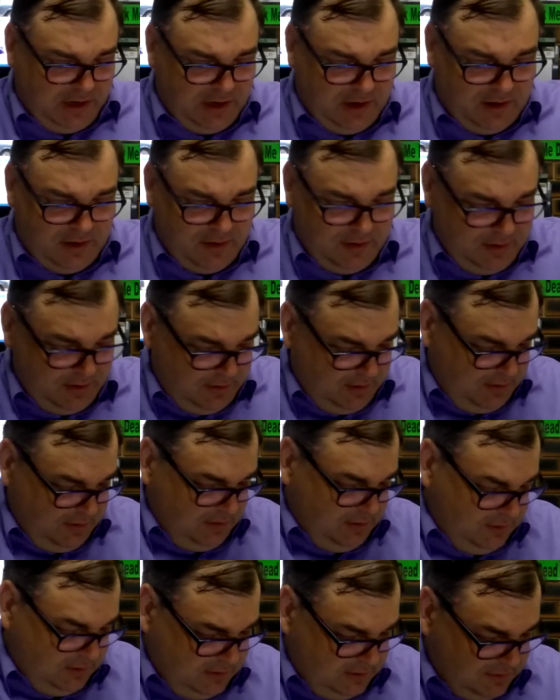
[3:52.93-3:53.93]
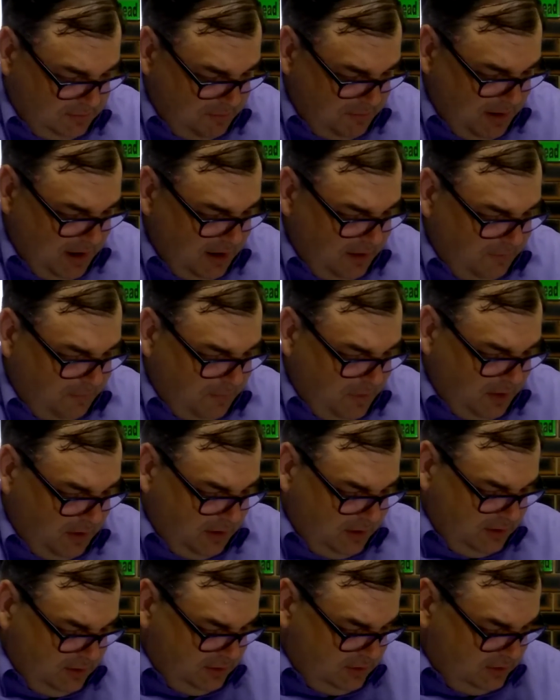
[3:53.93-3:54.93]
here. This is a mate of
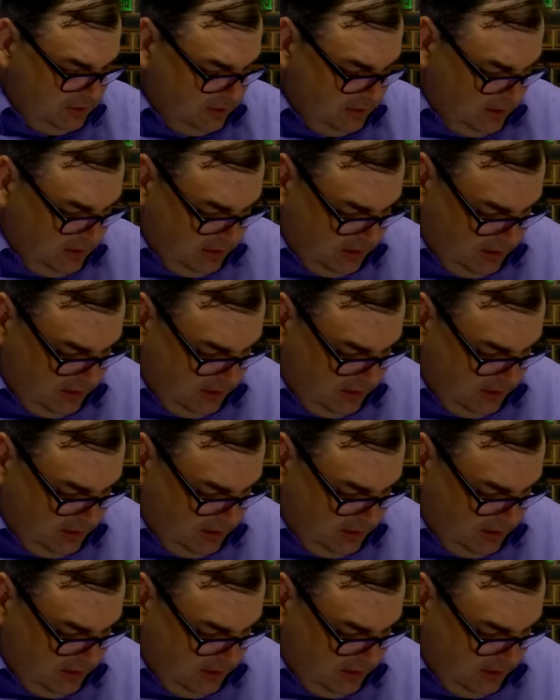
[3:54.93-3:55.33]
mine's.